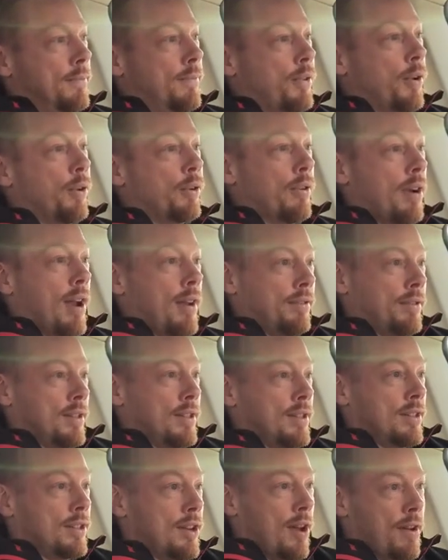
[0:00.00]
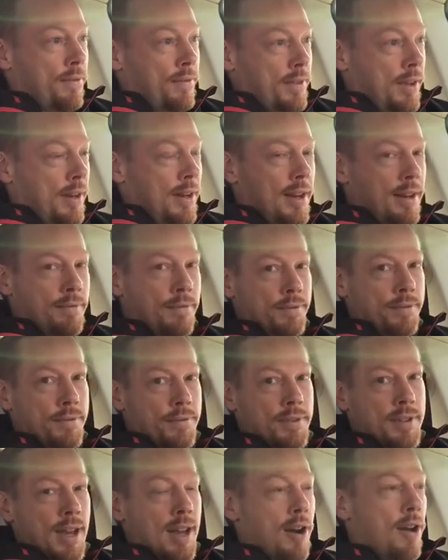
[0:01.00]
photographs and stuff that I've
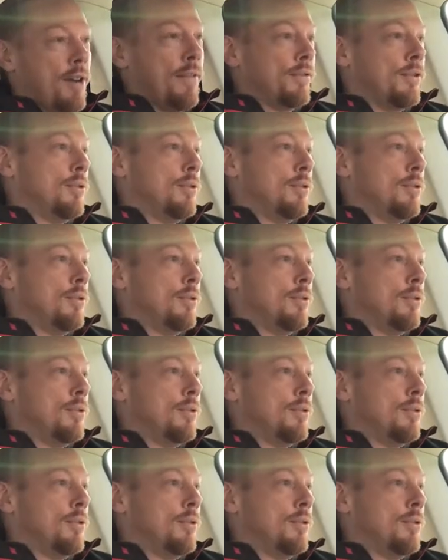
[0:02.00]
sent off